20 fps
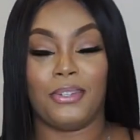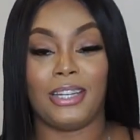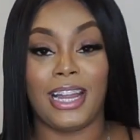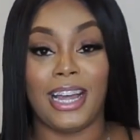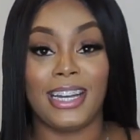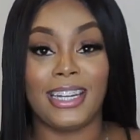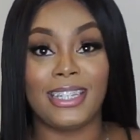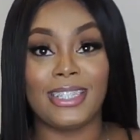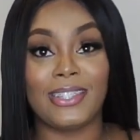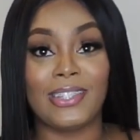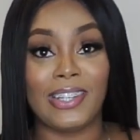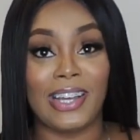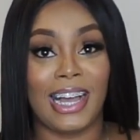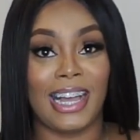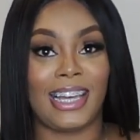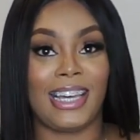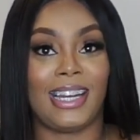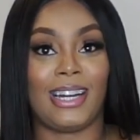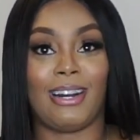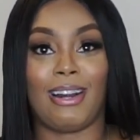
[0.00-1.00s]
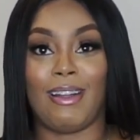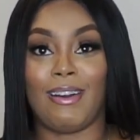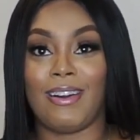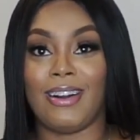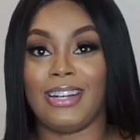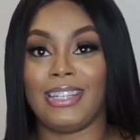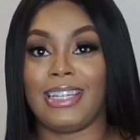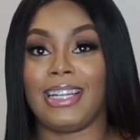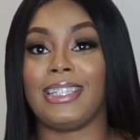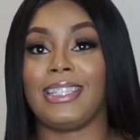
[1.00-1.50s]
Now this one I got a
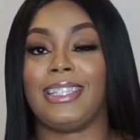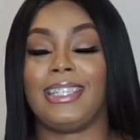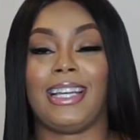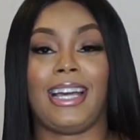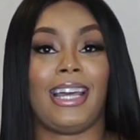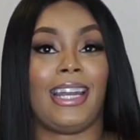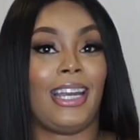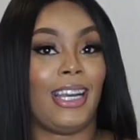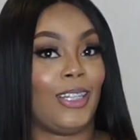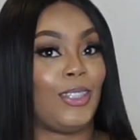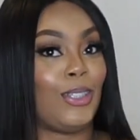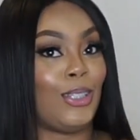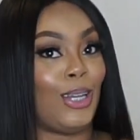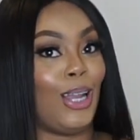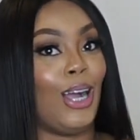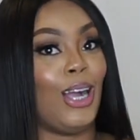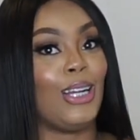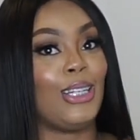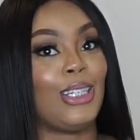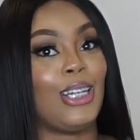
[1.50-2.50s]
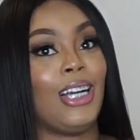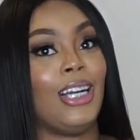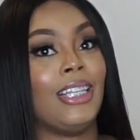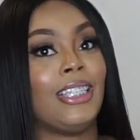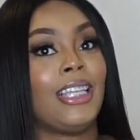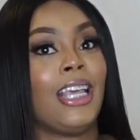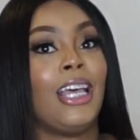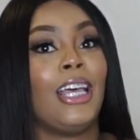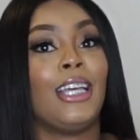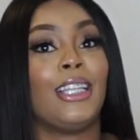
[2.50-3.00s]
large. I should have got an extra large
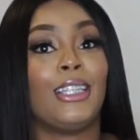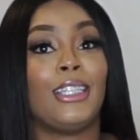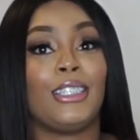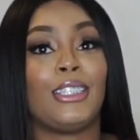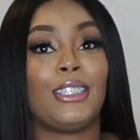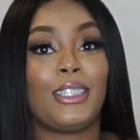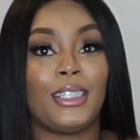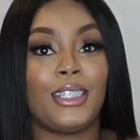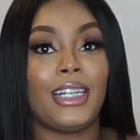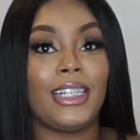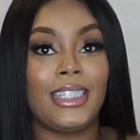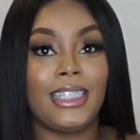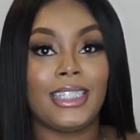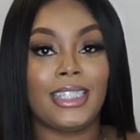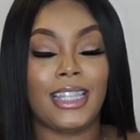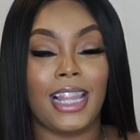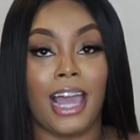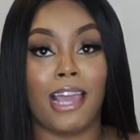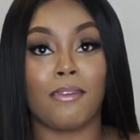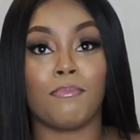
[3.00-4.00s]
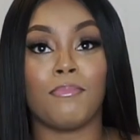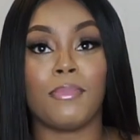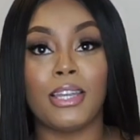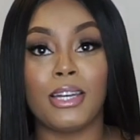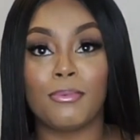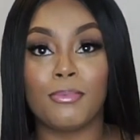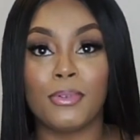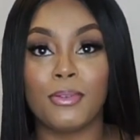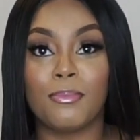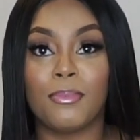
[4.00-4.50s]
because the stretch is like
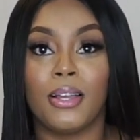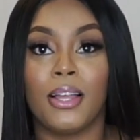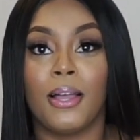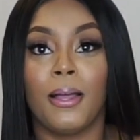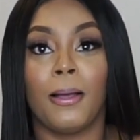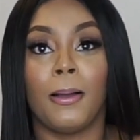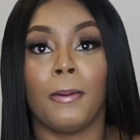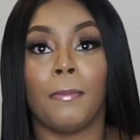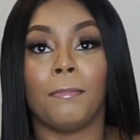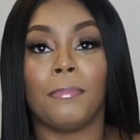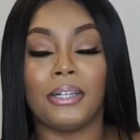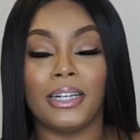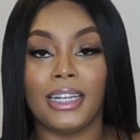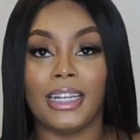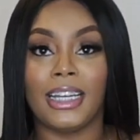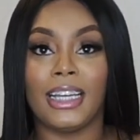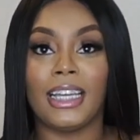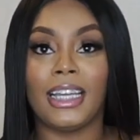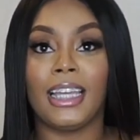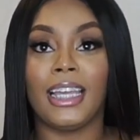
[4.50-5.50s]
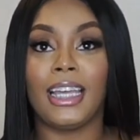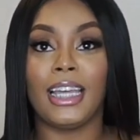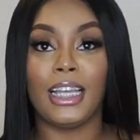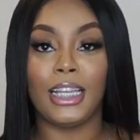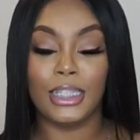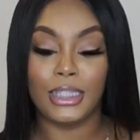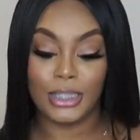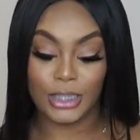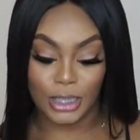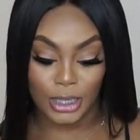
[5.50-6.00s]
minimum, but
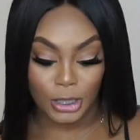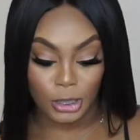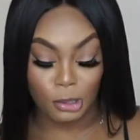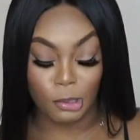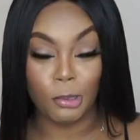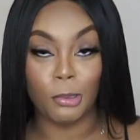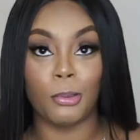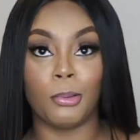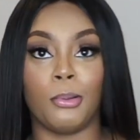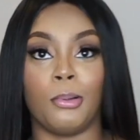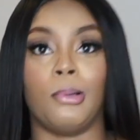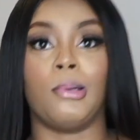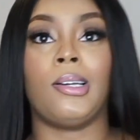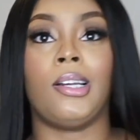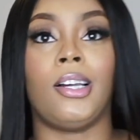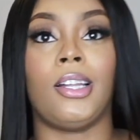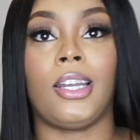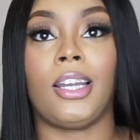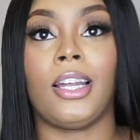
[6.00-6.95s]
it's cute. Hold on.